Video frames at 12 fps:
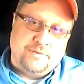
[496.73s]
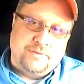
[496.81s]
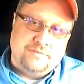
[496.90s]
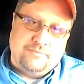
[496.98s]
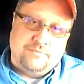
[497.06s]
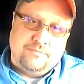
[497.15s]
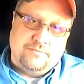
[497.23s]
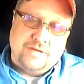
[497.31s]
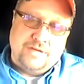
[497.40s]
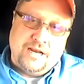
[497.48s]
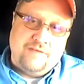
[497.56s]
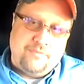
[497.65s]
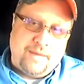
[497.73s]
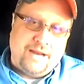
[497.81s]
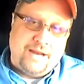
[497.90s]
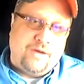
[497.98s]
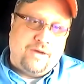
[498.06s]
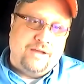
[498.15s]
But tell
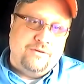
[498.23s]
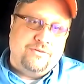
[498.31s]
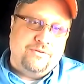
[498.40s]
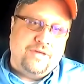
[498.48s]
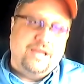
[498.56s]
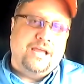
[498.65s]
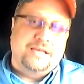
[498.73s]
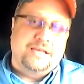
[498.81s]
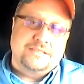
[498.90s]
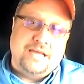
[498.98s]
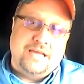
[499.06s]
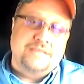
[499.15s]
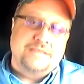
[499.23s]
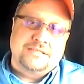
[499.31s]
everybody why you think ACC